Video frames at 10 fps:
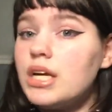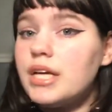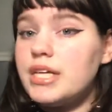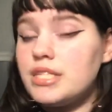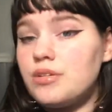
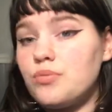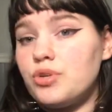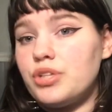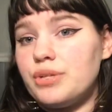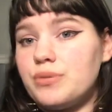isn't
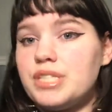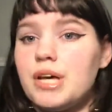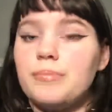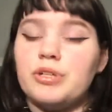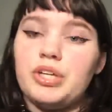really
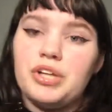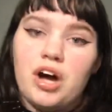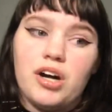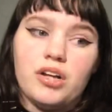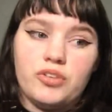resembling
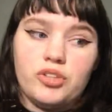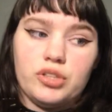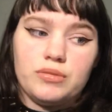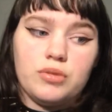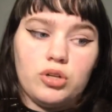
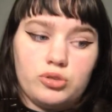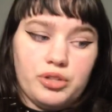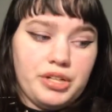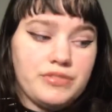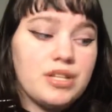other
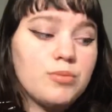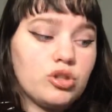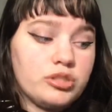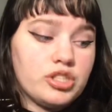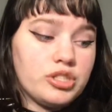alternative
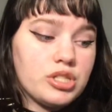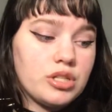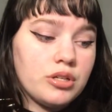subcultures.